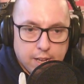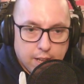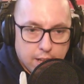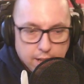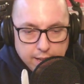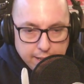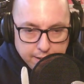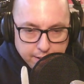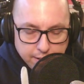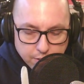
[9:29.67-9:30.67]
uh,
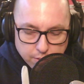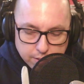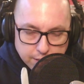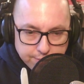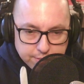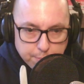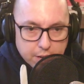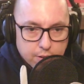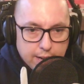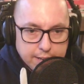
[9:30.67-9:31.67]
and it'll give us a
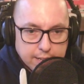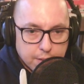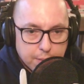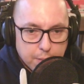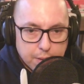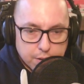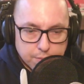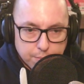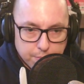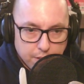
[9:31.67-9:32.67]
better idea about better
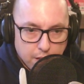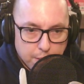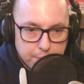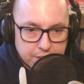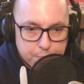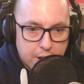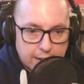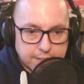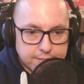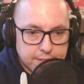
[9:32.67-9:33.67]
uh, best
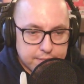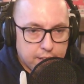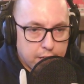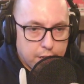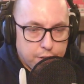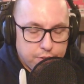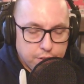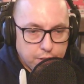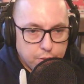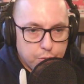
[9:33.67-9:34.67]
practices
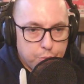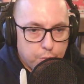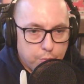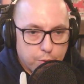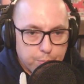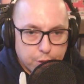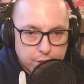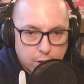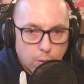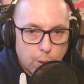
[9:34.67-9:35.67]
to use when we're
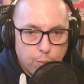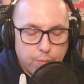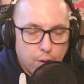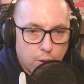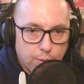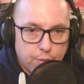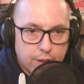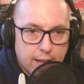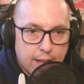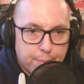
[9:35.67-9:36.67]
building our own our
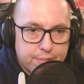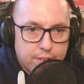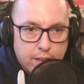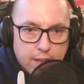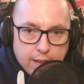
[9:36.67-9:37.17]
own apps.